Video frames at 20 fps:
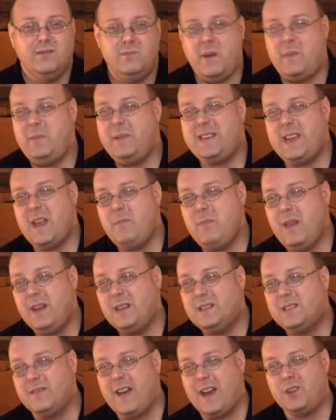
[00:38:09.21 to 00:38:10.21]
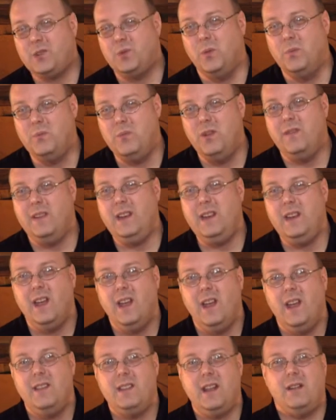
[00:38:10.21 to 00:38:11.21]
maybe 10 minutes of actual movie
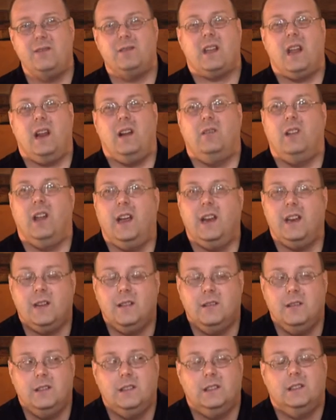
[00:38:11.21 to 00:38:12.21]
that I was kind of like,